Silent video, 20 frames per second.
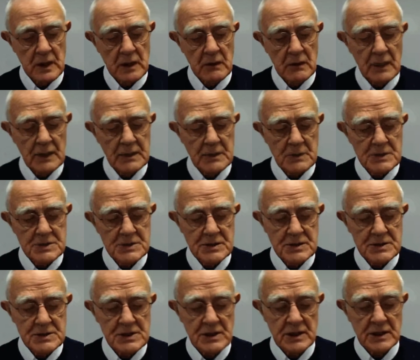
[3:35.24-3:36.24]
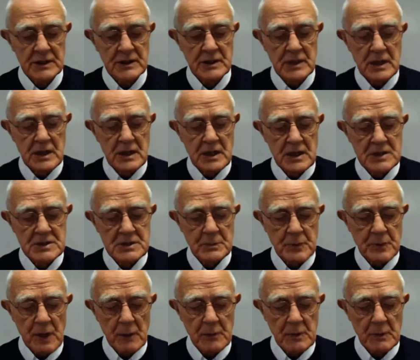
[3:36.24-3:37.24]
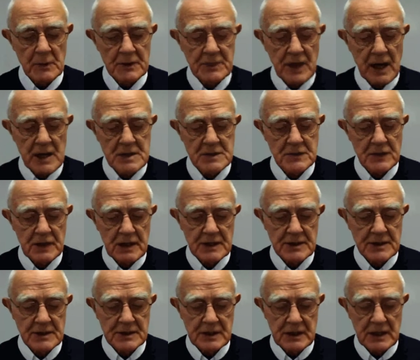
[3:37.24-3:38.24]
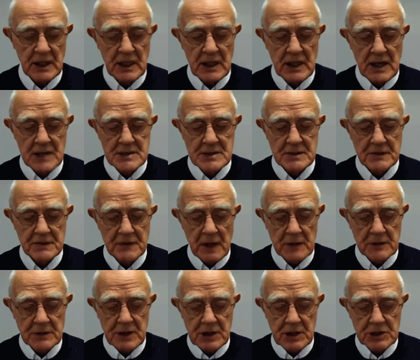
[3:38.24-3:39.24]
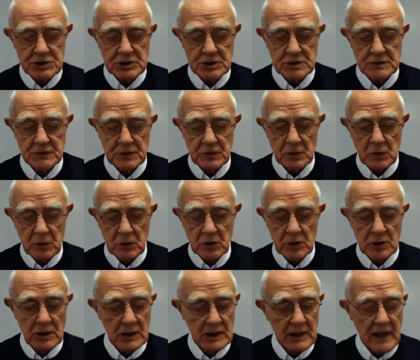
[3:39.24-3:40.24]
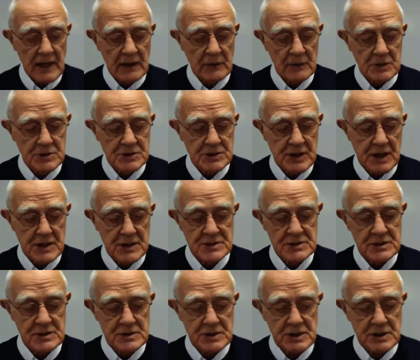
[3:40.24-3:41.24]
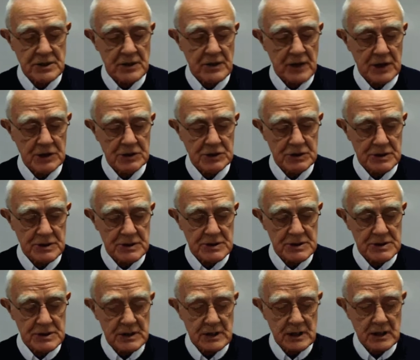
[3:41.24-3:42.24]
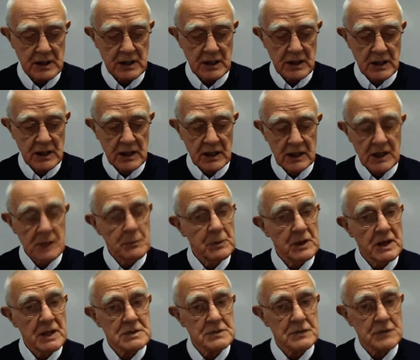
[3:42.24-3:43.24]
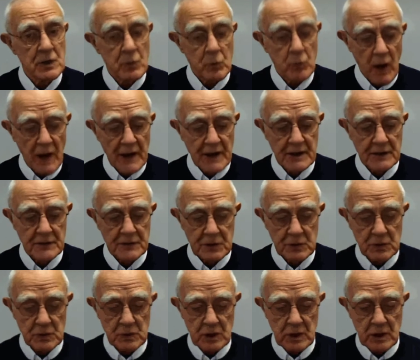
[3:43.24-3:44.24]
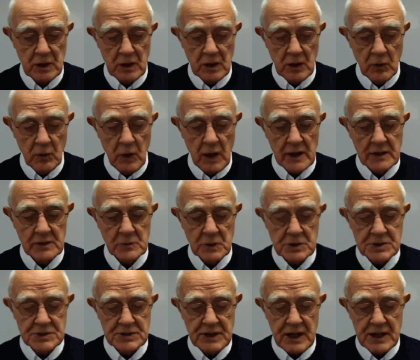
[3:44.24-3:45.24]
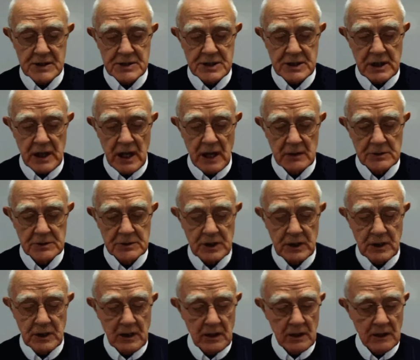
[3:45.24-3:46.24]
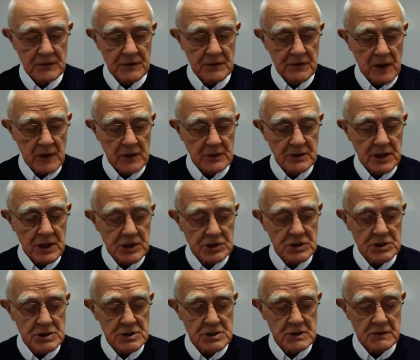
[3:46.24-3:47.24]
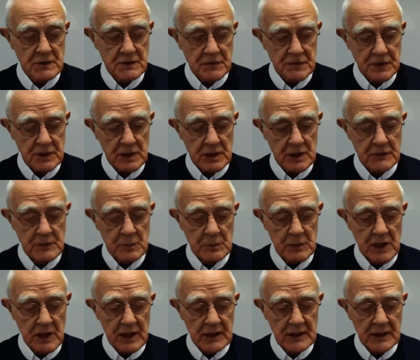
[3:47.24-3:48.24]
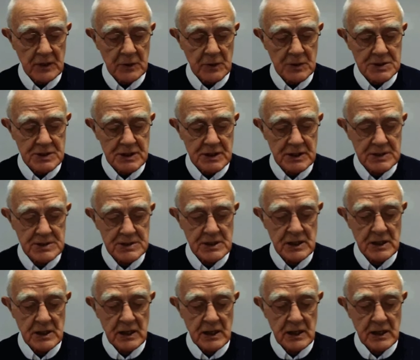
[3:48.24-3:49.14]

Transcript: Weideman's concern is to problematize validity as the foundation for all language test considerations. He pleads for a wider view, one which takes account of the foundations of the field of applied linguistics